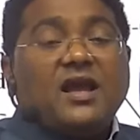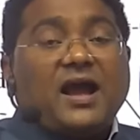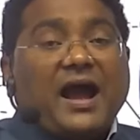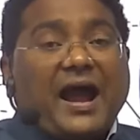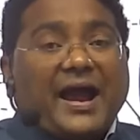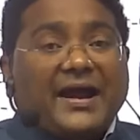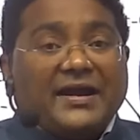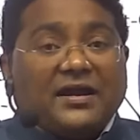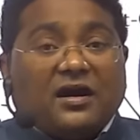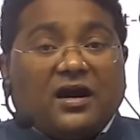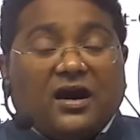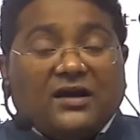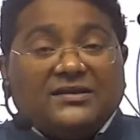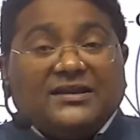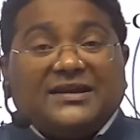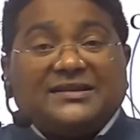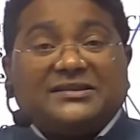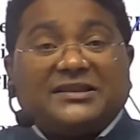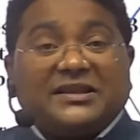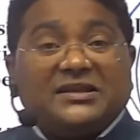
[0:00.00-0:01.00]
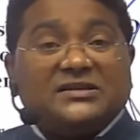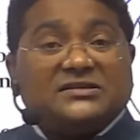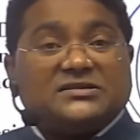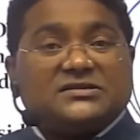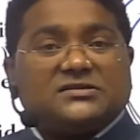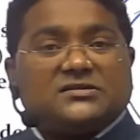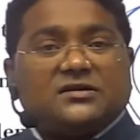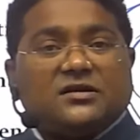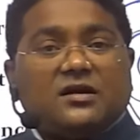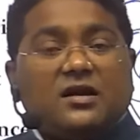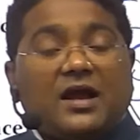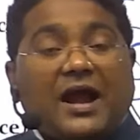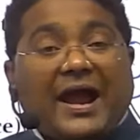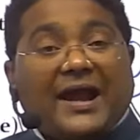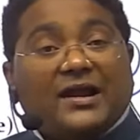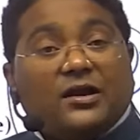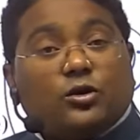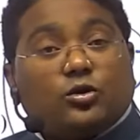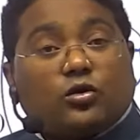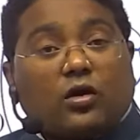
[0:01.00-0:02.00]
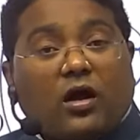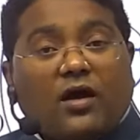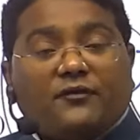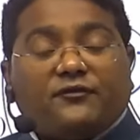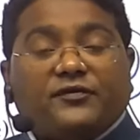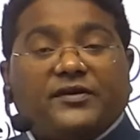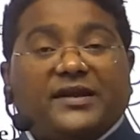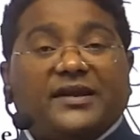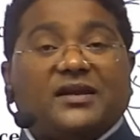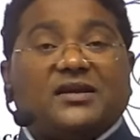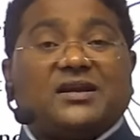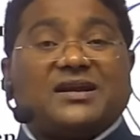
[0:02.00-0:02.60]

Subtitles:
and other things, and traffic,